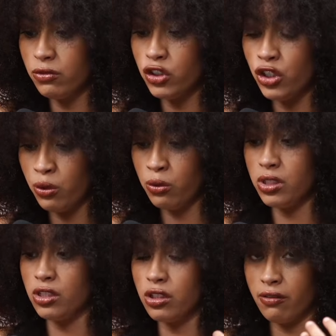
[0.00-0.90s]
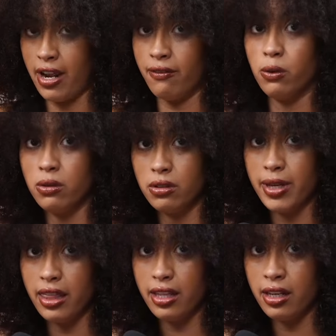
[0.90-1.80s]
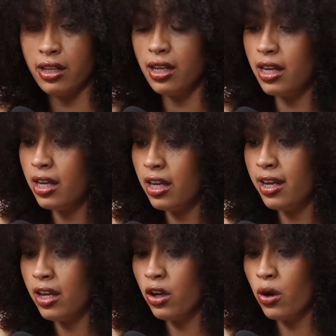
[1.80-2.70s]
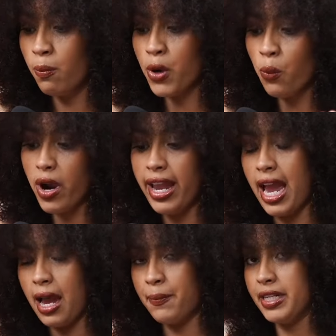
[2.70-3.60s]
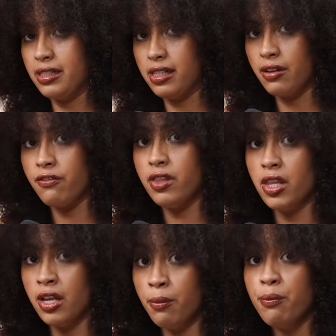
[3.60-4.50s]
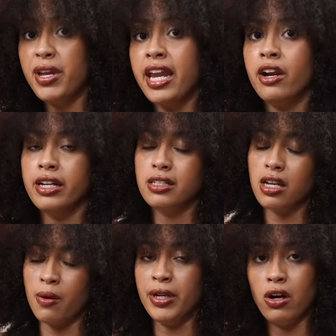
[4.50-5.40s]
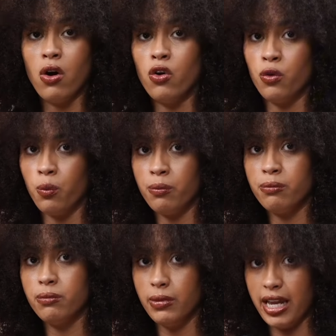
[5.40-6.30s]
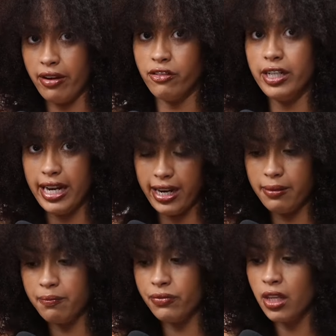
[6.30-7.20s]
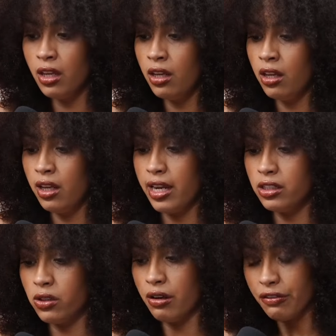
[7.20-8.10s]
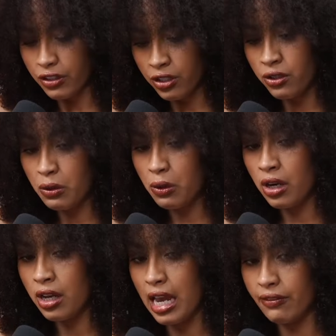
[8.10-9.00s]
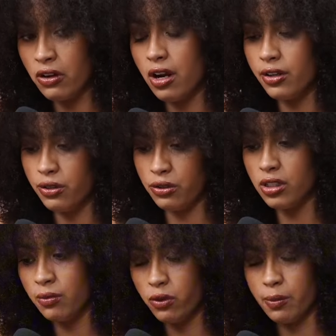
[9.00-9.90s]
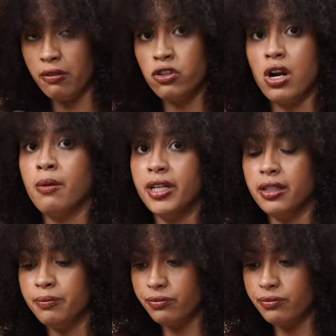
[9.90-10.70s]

choose a survival method. But what happens if the bear is coming home every day. And so, if you have gone through some form of trauma,